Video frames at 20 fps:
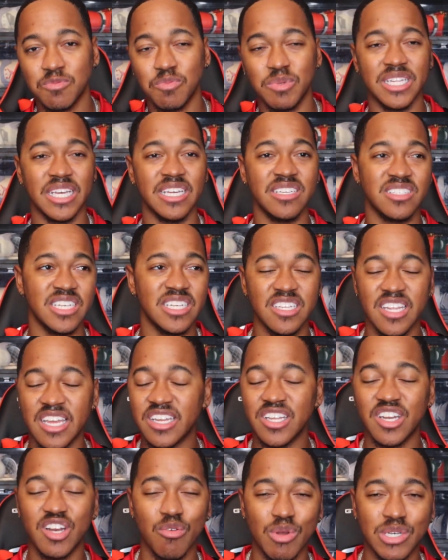but they said they
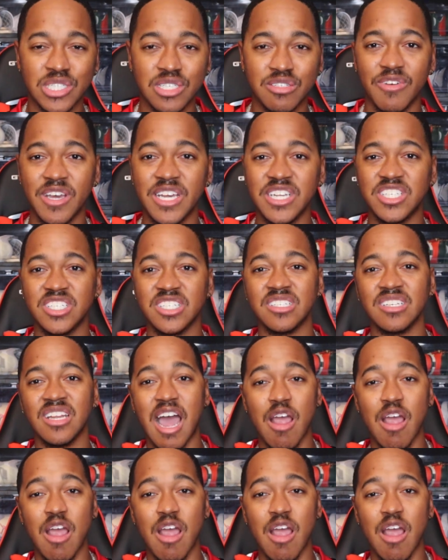did a reservation.